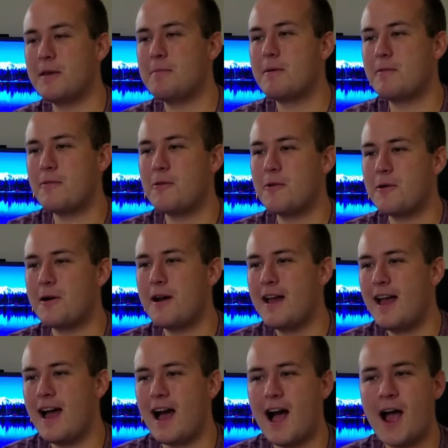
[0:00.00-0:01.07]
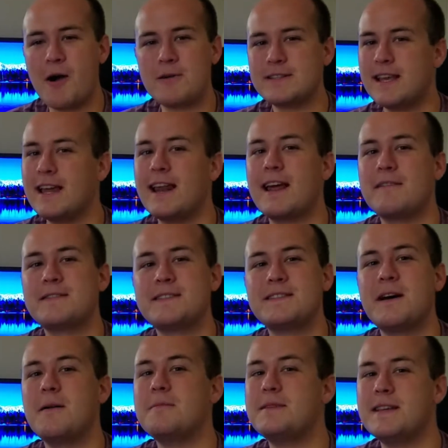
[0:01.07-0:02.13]
Before, I always had to have
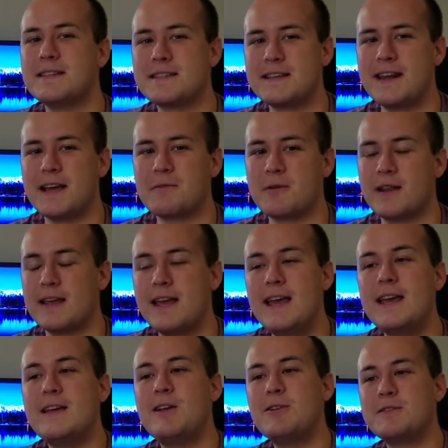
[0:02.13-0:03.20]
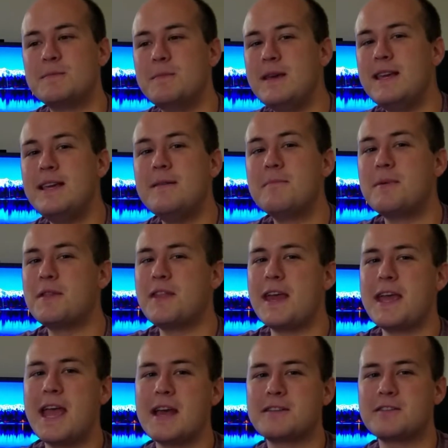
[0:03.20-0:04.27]
some disconnect where like, here's me, but
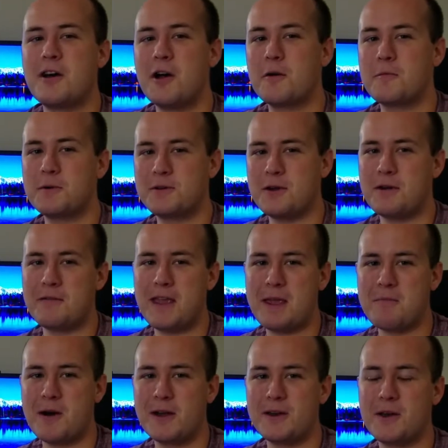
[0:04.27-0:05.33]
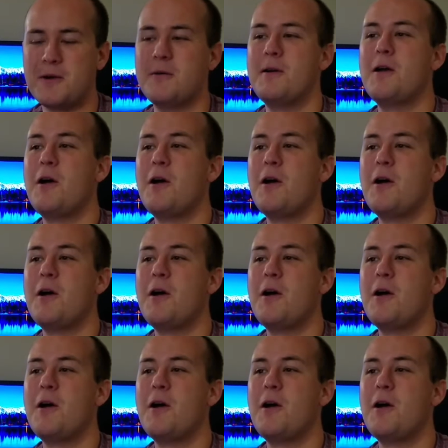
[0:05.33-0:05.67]
they can't talk, but you have game audio.